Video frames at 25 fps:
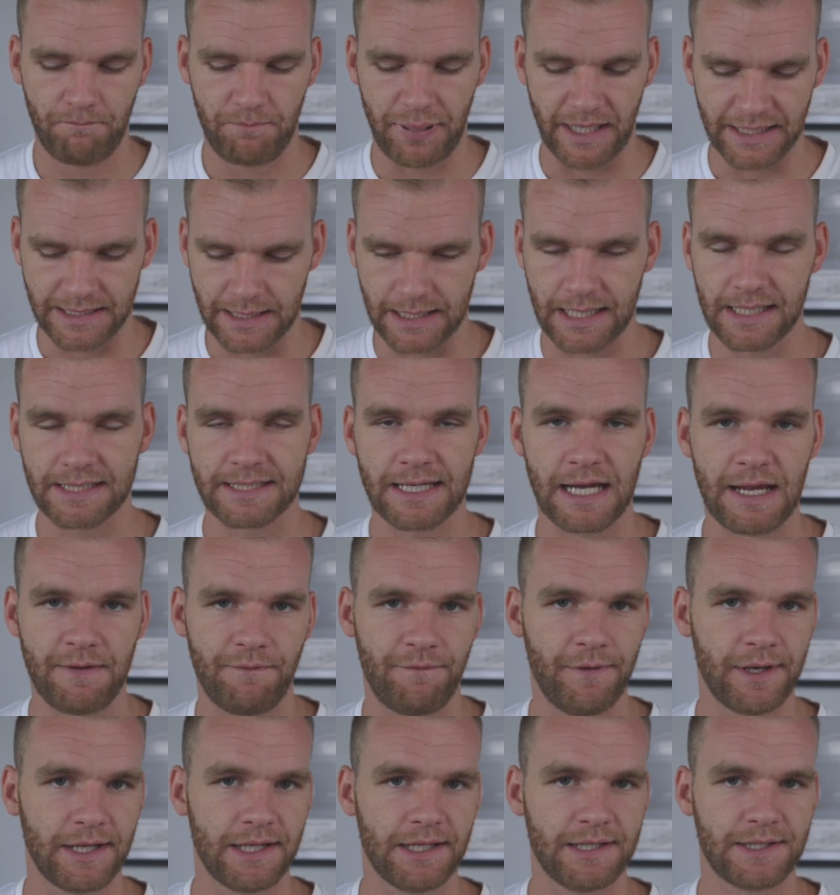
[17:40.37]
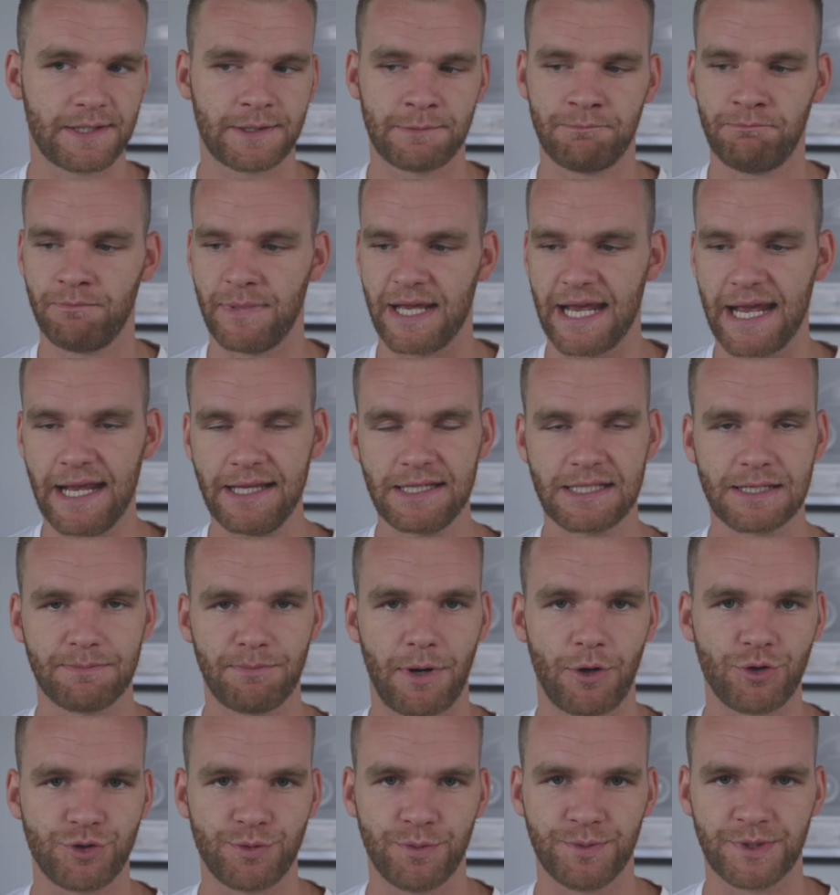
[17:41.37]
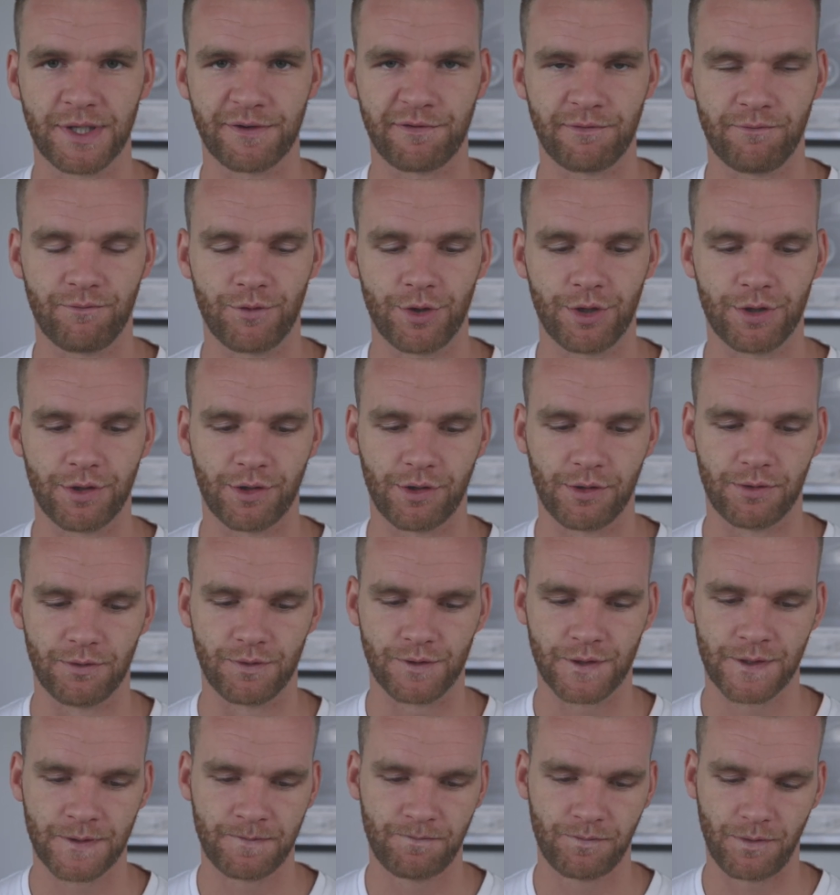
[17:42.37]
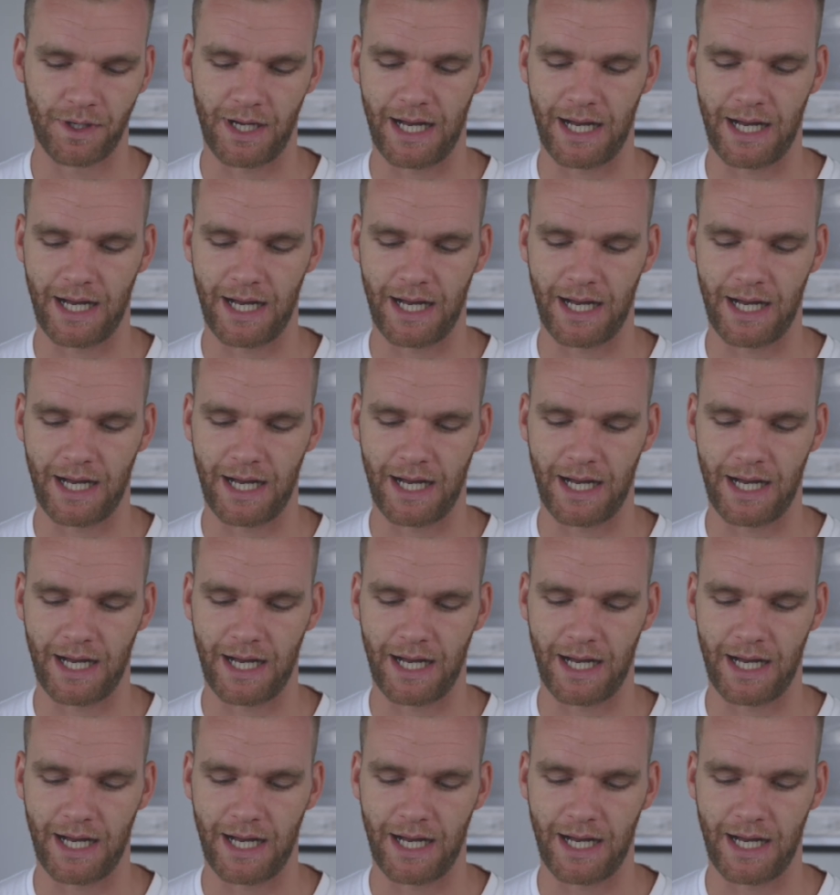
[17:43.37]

But to get to 8 figures, enter multiple different verticals.